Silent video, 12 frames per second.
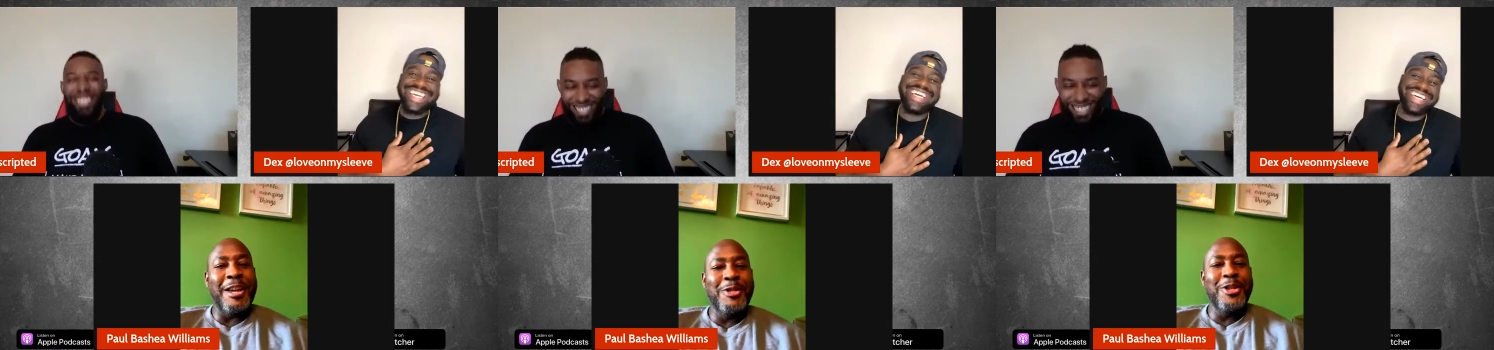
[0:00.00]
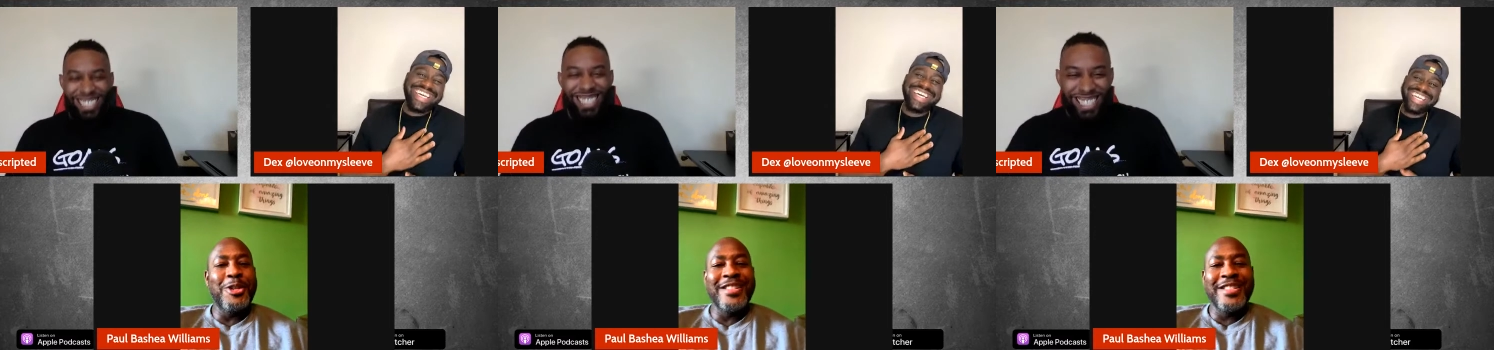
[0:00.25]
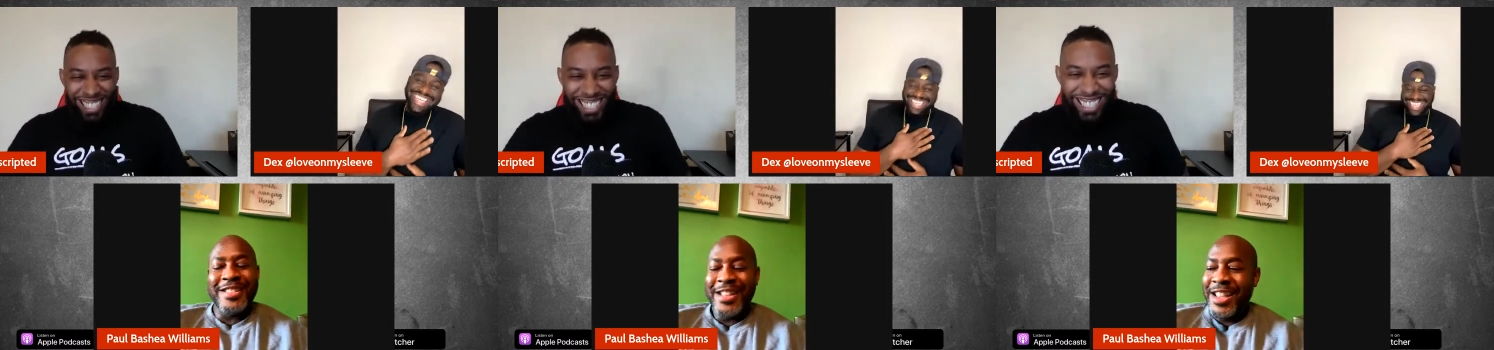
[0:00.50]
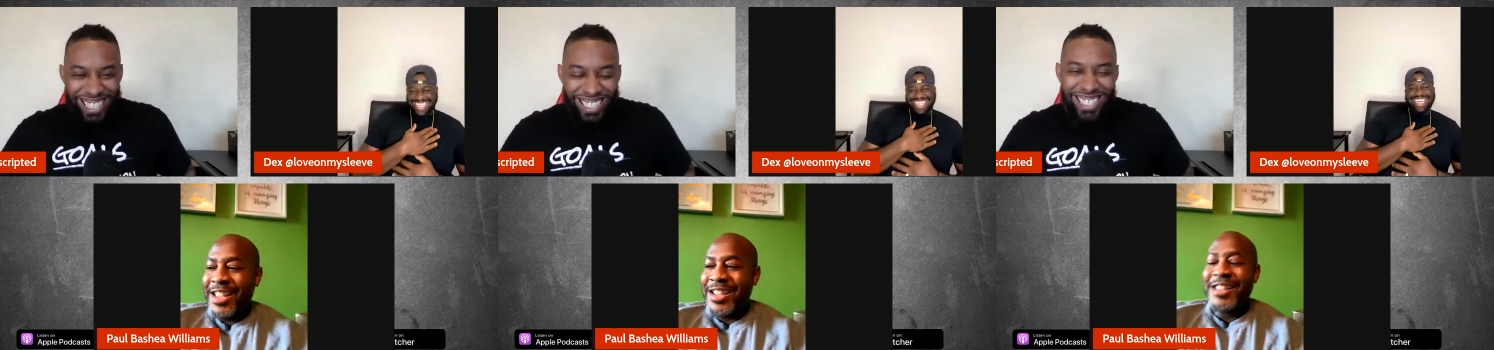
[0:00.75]
Speaker 1: grease.
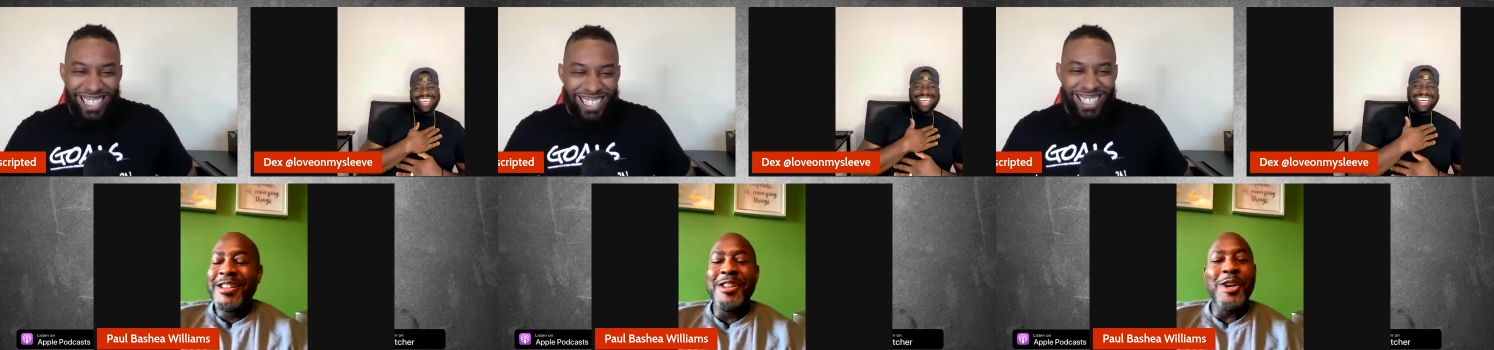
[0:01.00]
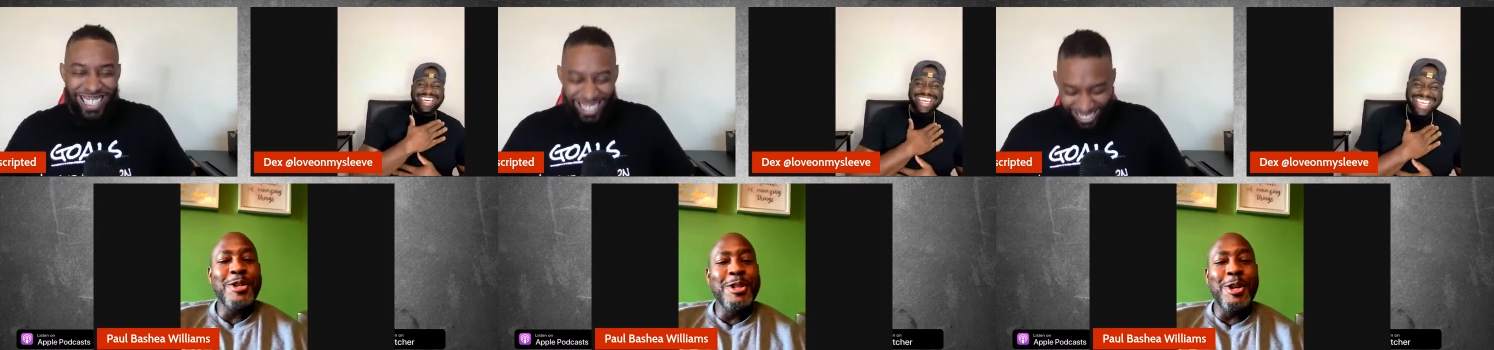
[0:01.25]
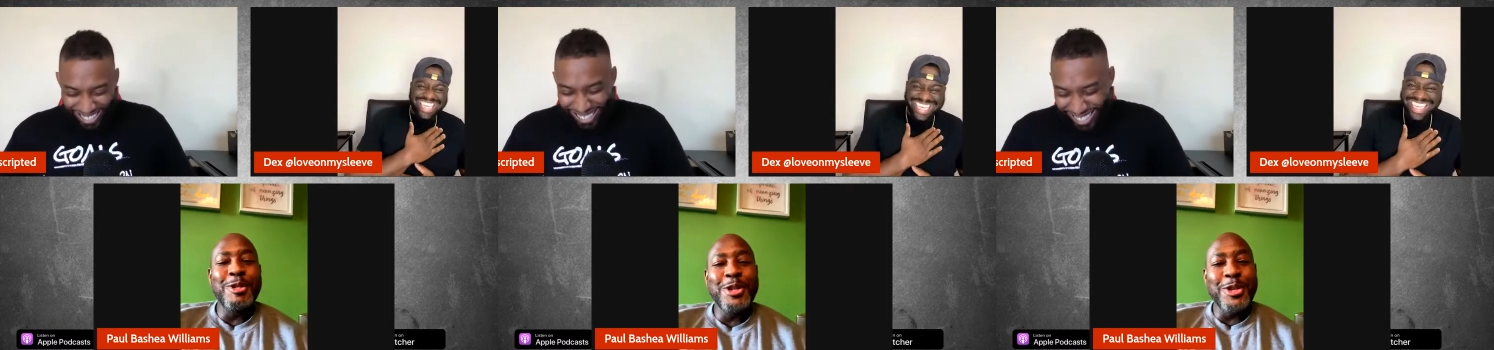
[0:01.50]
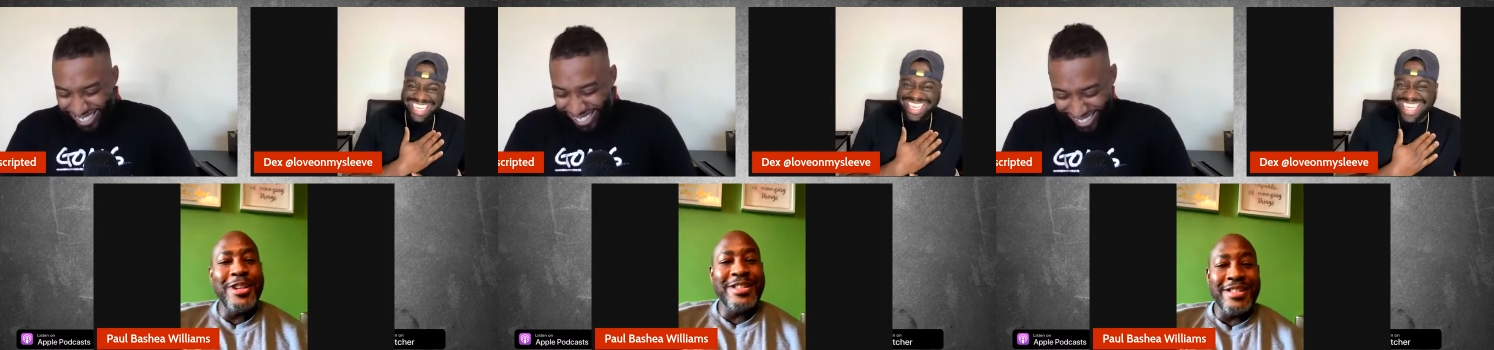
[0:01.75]
You know, those
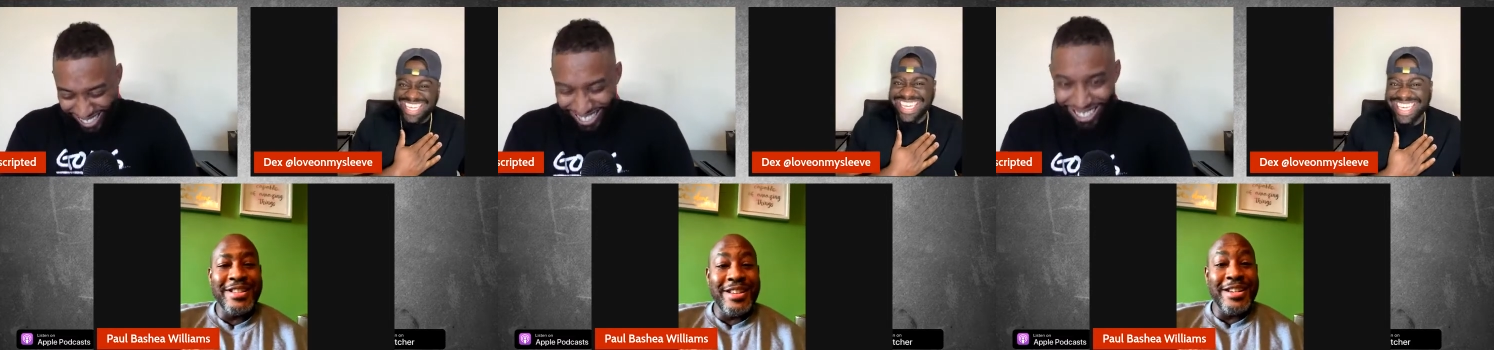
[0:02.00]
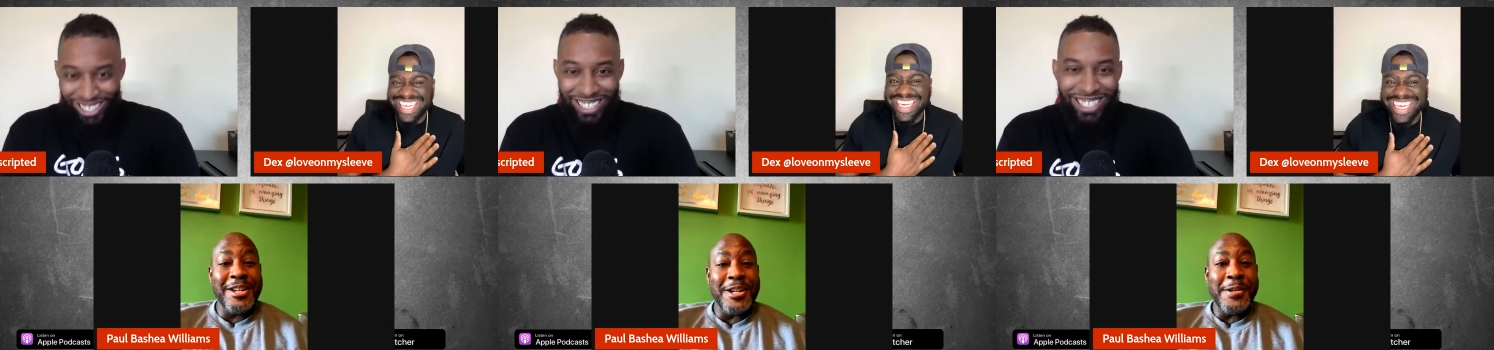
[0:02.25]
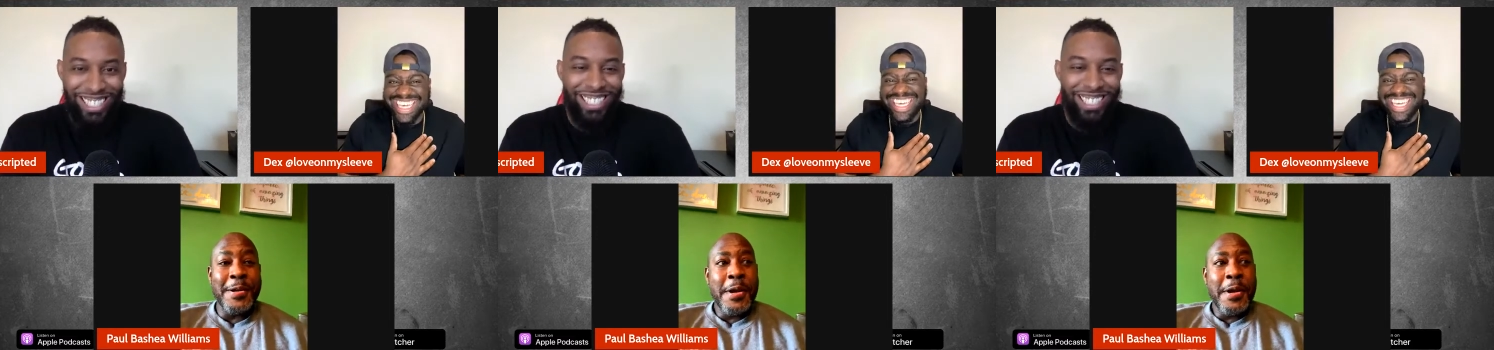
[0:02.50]
joints are good.